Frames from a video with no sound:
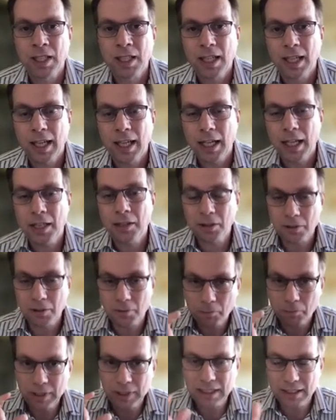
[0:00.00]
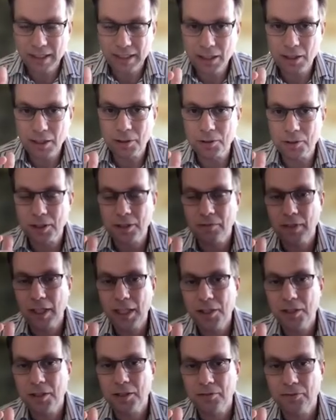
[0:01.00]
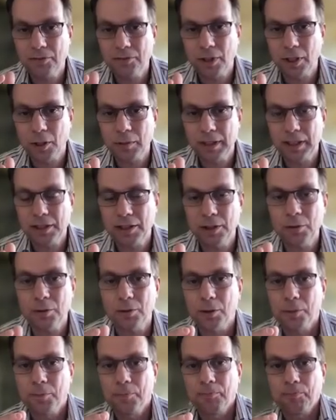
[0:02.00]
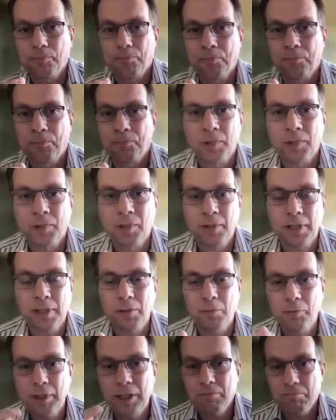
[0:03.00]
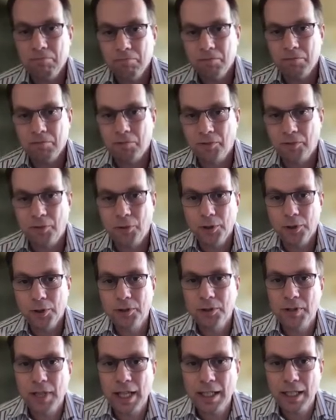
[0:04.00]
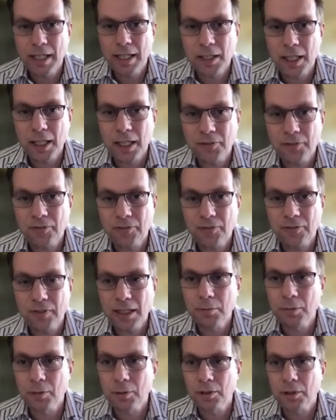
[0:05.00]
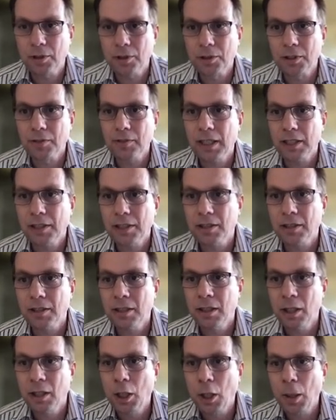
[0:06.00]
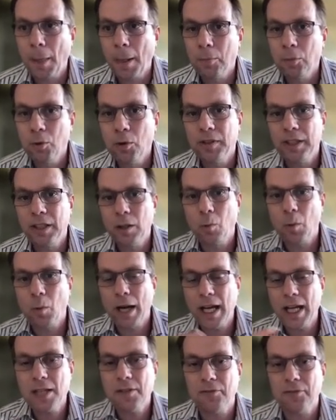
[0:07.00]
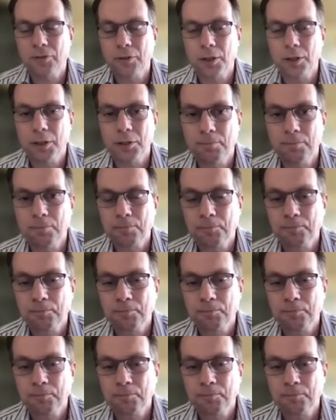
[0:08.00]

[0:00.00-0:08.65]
And we see conservation following suit. Right? And we refer to that as, as flexible conservation, moving away from,